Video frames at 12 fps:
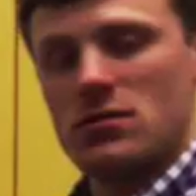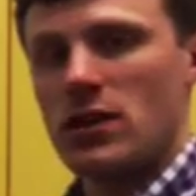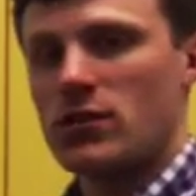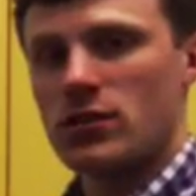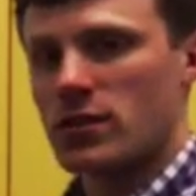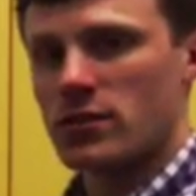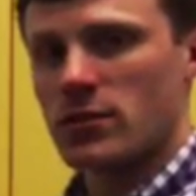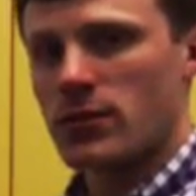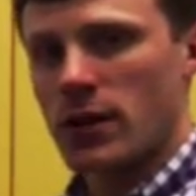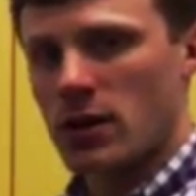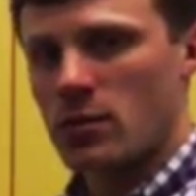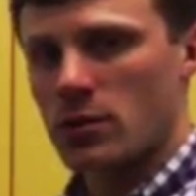is just a
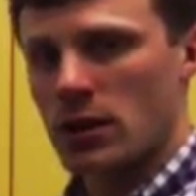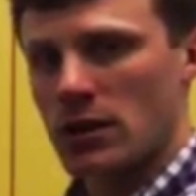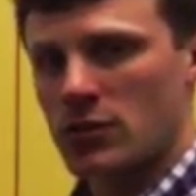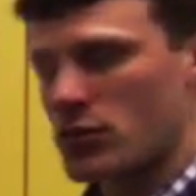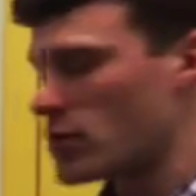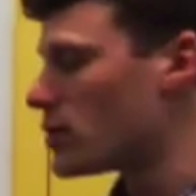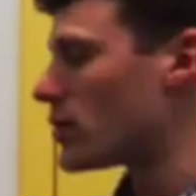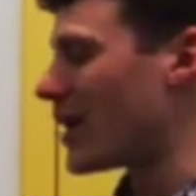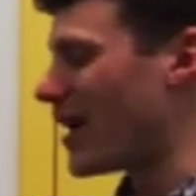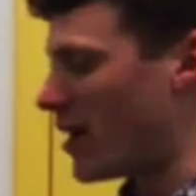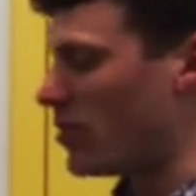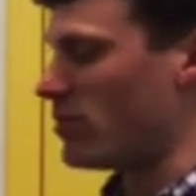variable I introduced to
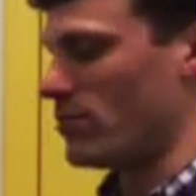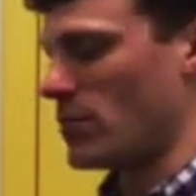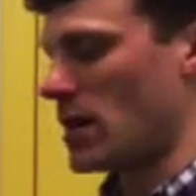help